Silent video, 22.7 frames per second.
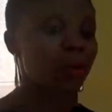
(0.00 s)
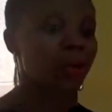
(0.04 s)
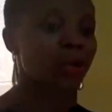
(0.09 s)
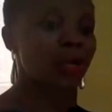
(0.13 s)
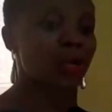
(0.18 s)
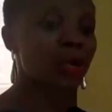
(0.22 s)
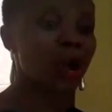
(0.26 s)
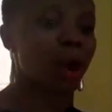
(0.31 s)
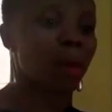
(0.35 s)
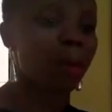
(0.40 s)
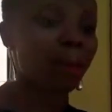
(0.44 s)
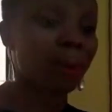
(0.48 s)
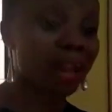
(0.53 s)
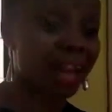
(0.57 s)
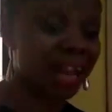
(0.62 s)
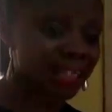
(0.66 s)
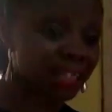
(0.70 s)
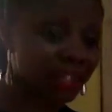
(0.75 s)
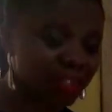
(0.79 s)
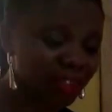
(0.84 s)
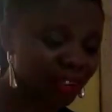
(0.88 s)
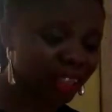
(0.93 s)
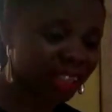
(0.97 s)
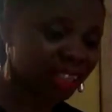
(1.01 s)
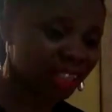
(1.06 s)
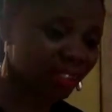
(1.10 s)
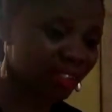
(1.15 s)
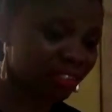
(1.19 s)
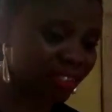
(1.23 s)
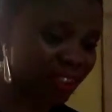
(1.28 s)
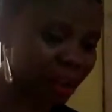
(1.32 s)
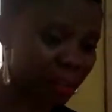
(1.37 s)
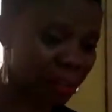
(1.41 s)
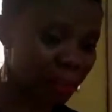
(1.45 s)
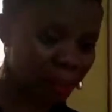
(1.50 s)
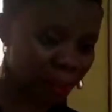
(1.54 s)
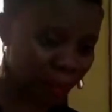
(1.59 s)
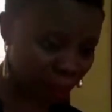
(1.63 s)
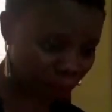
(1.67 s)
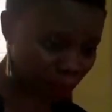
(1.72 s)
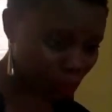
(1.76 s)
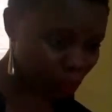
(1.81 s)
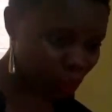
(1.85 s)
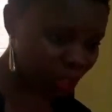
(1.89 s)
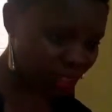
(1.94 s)
we grow plants for different
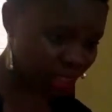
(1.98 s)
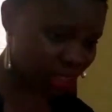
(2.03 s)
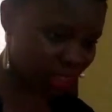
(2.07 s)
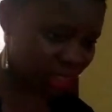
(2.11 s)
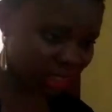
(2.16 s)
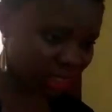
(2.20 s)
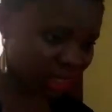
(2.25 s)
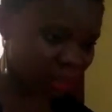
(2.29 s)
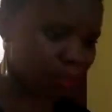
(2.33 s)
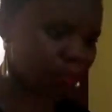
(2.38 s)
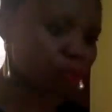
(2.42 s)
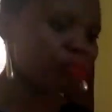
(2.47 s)
purposes.